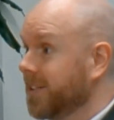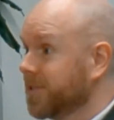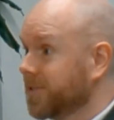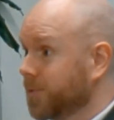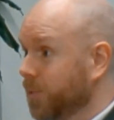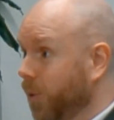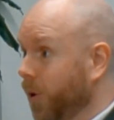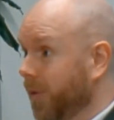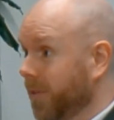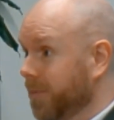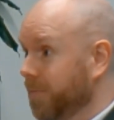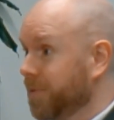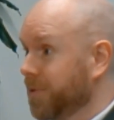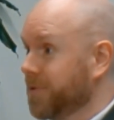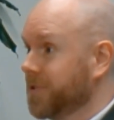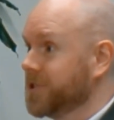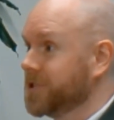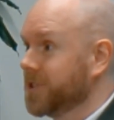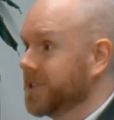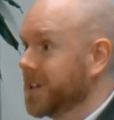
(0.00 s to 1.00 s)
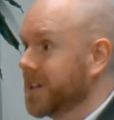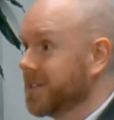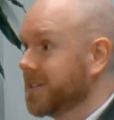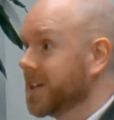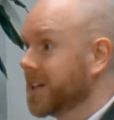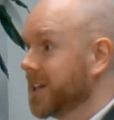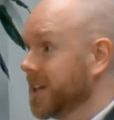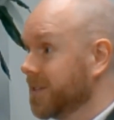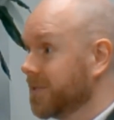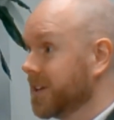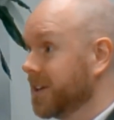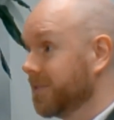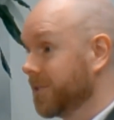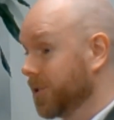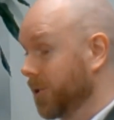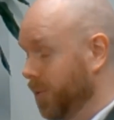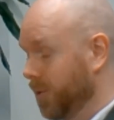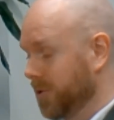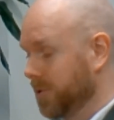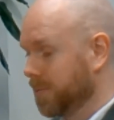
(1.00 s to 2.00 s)
what the provision they're thinking of giving or
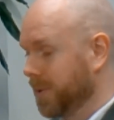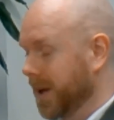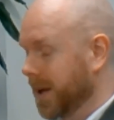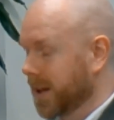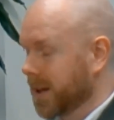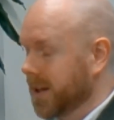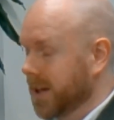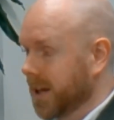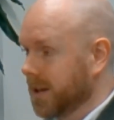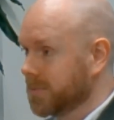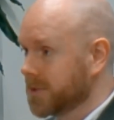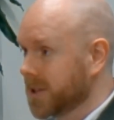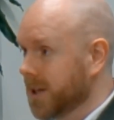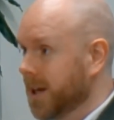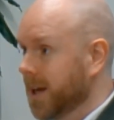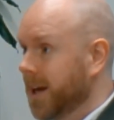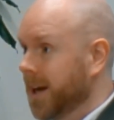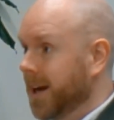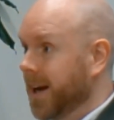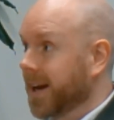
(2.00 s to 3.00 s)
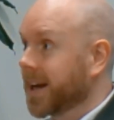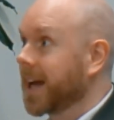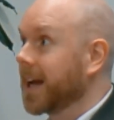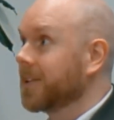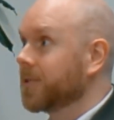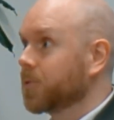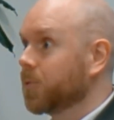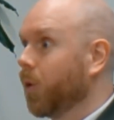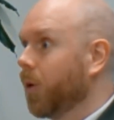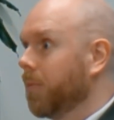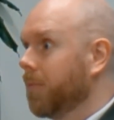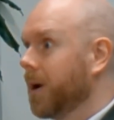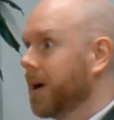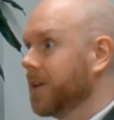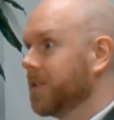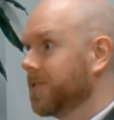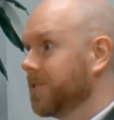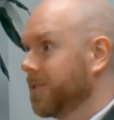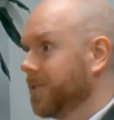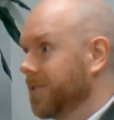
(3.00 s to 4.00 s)
what's being claimed against what might
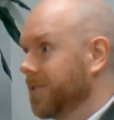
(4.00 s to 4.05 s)
the